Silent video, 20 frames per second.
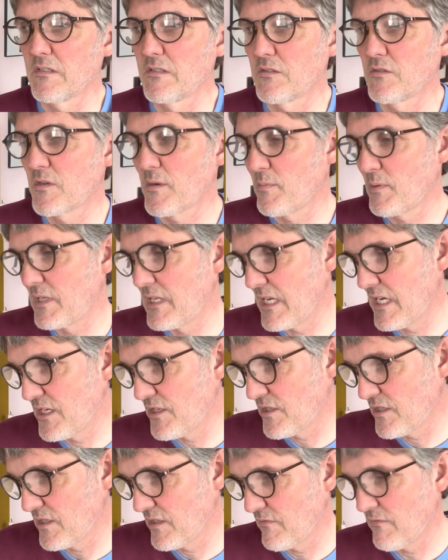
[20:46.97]

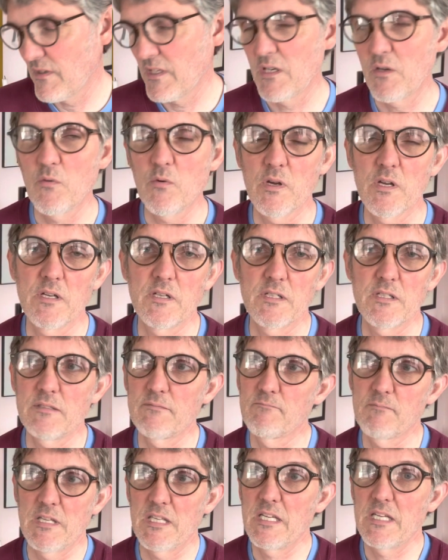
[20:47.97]
trepidation of
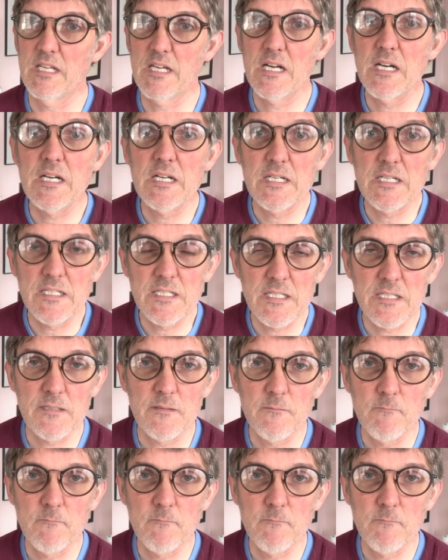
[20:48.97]
any kind,